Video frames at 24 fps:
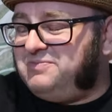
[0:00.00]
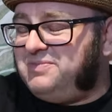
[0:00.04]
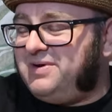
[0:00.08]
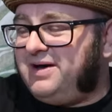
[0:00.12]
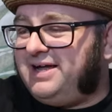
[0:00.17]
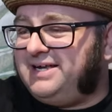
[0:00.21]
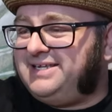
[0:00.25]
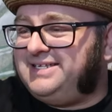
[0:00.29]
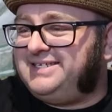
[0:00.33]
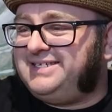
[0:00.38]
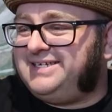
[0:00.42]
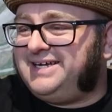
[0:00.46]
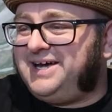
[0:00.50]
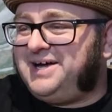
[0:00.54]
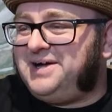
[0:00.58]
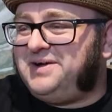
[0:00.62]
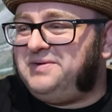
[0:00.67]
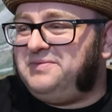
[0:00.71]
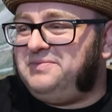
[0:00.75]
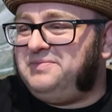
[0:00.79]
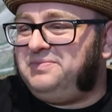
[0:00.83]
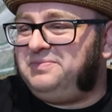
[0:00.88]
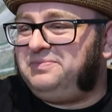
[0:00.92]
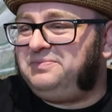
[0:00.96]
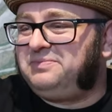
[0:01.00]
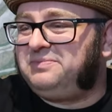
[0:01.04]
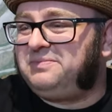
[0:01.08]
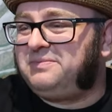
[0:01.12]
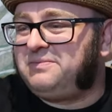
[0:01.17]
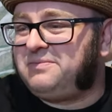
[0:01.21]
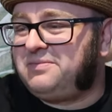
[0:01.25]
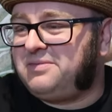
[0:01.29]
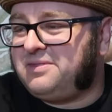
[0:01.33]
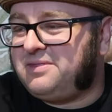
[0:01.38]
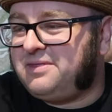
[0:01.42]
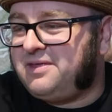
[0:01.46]
but um,
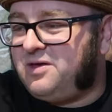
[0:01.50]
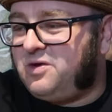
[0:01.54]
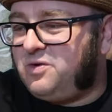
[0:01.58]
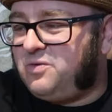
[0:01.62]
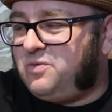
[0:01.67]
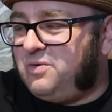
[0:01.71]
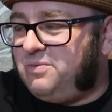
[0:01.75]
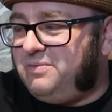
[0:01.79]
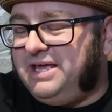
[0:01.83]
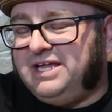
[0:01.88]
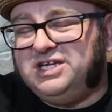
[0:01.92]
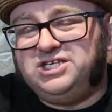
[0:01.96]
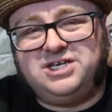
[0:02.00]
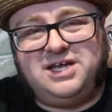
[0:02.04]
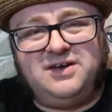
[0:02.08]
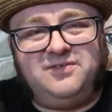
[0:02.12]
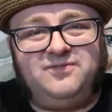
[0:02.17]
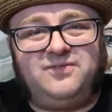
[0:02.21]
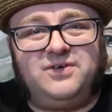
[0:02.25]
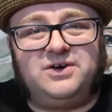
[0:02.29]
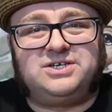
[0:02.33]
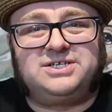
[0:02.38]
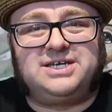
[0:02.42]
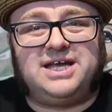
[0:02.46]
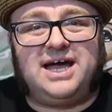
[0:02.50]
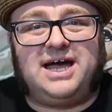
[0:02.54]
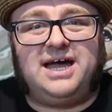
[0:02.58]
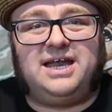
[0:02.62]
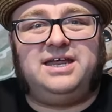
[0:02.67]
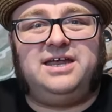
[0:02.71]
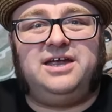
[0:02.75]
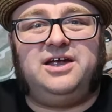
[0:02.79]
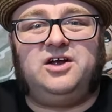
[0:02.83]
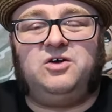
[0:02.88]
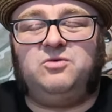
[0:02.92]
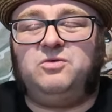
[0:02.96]
when me and Jen first
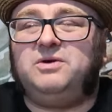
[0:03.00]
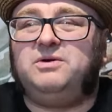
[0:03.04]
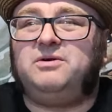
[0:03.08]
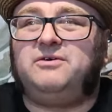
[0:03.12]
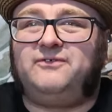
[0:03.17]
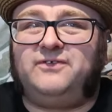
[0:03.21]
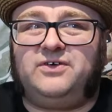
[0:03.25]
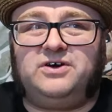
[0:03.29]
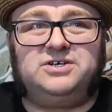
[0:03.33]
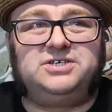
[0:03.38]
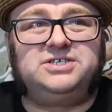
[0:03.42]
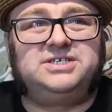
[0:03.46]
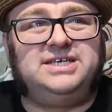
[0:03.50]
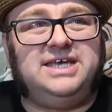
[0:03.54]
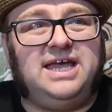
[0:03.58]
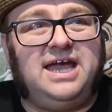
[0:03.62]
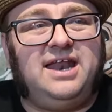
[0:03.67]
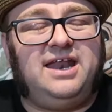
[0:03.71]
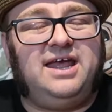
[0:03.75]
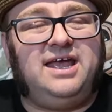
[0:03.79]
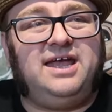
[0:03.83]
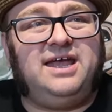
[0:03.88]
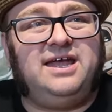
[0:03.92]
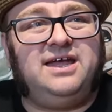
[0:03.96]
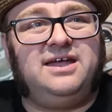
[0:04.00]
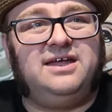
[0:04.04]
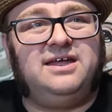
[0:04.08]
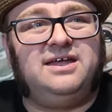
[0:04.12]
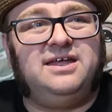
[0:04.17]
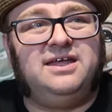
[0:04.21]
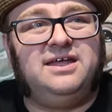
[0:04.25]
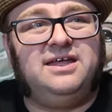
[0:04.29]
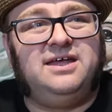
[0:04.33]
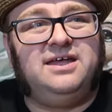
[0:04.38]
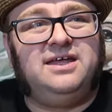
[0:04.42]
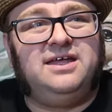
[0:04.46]
got here, we were first
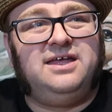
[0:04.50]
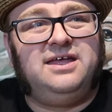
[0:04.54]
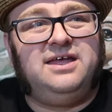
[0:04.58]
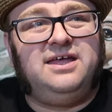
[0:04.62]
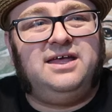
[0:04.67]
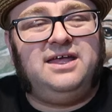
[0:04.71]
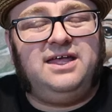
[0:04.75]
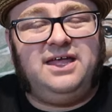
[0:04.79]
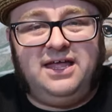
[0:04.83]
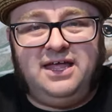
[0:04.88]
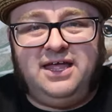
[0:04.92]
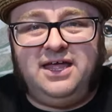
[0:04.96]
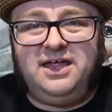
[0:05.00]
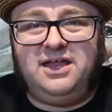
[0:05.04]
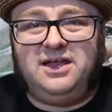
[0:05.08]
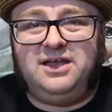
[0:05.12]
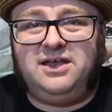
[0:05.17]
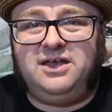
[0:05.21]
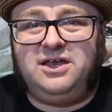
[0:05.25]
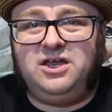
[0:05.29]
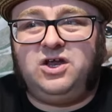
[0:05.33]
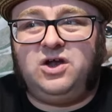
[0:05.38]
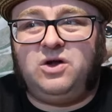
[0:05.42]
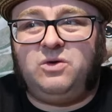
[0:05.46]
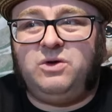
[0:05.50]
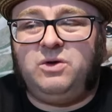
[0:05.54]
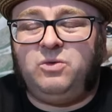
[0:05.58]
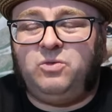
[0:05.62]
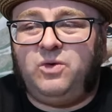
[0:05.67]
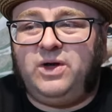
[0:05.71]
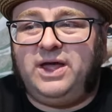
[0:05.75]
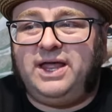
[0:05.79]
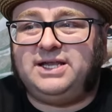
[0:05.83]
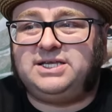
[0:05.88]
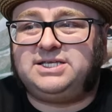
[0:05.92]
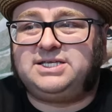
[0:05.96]
getting in. You know, we
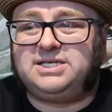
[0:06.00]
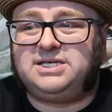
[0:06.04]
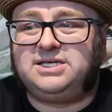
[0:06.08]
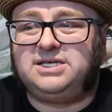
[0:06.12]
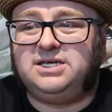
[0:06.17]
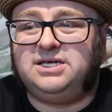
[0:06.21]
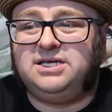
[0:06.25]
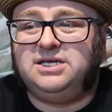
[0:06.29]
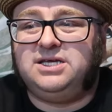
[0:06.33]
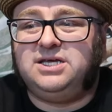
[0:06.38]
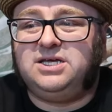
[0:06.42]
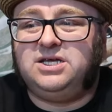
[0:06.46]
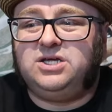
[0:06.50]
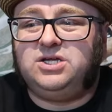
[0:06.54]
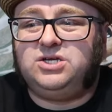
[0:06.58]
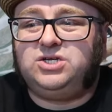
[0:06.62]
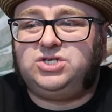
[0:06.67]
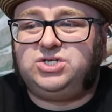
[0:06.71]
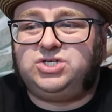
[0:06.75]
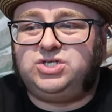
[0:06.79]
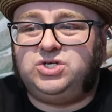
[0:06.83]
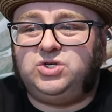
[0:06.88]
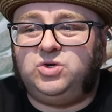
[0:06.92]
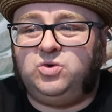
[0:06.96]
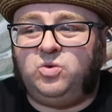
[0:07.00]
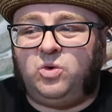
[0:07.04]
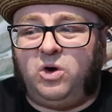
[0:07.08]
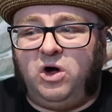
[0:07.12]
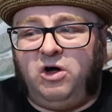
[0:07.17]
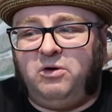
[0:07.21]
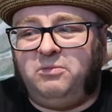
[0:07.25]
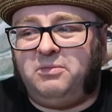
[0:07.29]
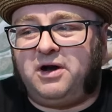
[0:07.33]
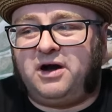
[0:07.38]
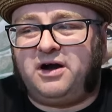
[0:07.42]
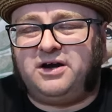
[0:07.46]
went to
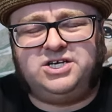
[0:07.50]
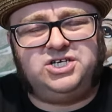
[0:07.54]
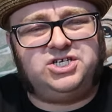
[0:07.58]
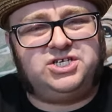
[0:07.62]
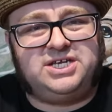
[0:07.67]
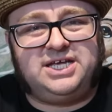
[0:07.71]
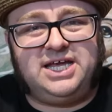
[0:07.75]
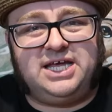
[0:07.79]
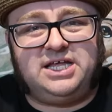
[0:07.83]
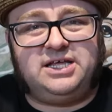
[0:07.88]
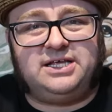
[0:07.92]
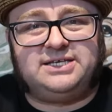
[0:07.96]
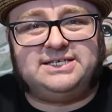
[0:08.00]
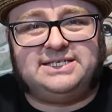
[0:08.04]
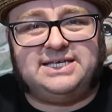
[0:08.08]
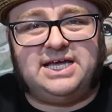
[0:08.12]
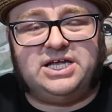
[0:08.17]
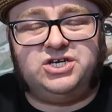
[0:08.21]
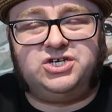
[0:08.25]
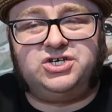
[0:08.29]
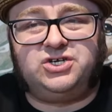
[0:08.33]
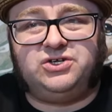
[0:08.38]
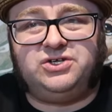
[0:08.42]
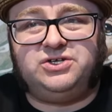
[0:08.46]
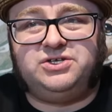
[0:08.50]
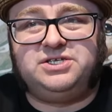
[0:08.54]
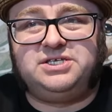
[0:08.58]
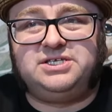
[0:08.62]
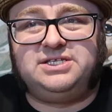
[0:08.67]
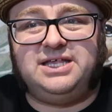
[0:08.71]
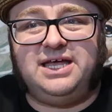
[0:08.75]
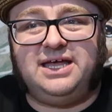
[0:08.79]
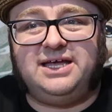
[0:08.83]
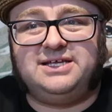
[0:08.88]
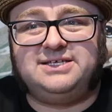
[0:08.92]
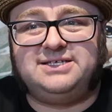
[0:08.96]
Walmart just to get essentials,
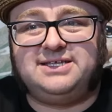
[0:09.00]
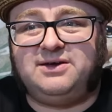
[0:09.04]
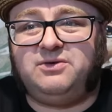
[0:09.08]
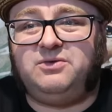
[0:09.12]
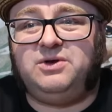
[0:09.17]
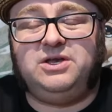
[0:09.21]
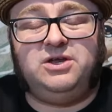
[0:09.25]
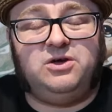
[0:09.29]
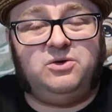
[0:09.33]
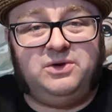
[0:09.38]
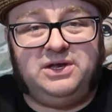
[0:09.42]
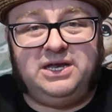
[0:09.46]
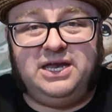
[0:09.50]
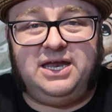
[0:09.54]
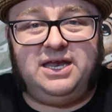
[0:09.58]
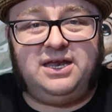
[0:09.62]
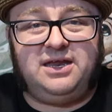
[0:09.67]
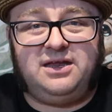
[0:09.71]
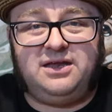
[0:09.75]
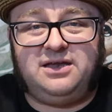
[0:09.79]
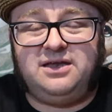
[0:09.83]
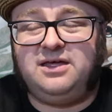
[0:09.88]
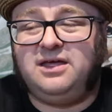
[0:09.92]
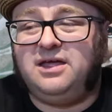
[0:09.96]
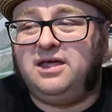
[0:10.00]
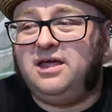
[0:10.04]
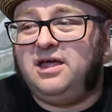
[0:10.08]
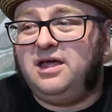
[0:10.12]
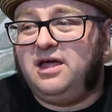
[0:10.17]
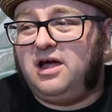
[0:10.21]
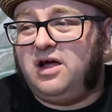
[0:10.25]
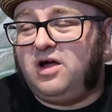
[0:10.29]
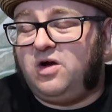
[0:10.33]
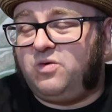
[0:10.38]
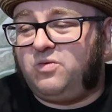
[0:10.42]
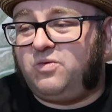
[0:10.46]
things that we knew we needed
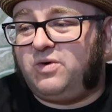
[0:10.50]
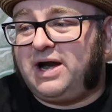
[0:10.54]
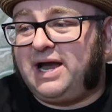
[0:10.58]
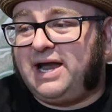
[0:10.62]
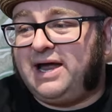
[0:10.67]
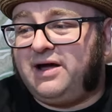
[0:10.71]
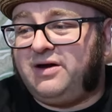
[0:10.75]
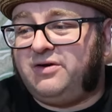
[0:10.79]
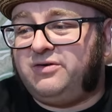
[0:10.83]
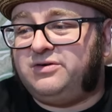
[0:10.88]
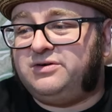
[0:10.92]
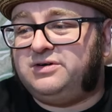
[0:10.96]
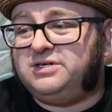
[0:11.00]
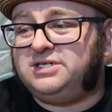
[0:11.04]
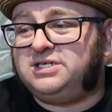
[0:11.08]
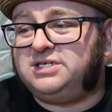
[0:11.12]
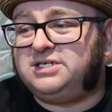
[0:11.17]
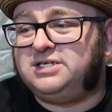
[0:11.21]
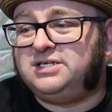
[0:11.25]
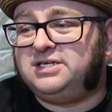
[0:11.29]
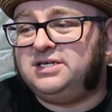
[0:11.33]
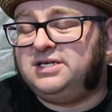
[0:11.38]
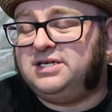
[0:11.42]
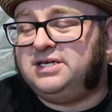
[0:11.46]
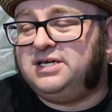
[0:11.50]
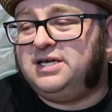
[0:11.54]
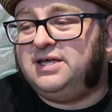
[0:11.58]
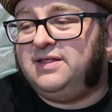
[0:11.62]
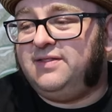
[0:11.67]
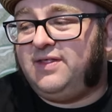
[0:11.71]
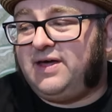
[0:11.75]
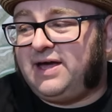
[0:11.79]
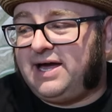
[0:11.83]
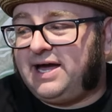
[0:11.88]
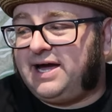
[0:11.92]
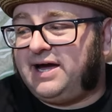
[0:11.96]
around
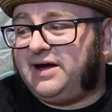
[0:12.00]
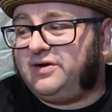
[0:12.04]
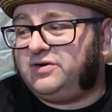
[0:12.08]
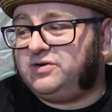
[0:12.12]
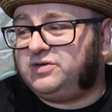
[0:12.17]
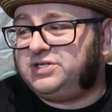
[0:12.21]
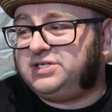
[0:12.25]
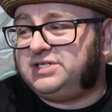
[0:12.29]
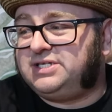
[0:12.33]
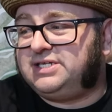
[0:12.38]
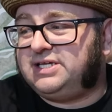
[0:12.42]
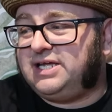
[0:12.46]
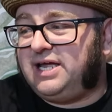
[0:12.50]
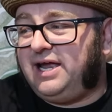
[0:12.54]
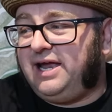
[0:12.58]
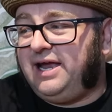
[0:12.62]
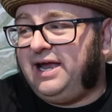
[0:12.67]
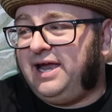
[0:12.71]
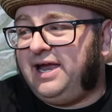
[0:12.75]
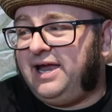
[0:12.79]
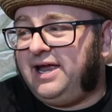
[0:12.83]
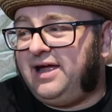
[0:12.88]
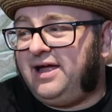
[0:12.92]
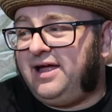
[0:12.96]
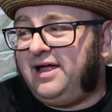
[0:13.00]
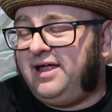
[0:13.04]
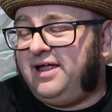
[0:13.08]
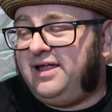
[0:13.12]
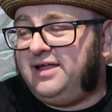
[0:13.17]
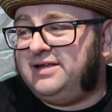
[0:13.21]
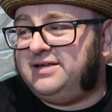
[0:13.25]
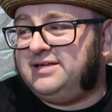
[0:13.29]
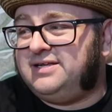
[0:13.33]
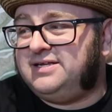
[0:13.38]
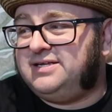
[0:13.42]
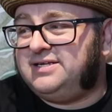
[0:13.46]
the house.
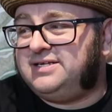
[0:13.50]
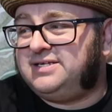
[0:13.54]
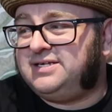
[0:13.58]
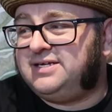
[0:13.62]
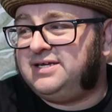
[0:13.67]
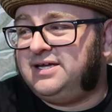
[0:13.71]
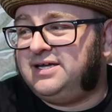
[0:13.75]
And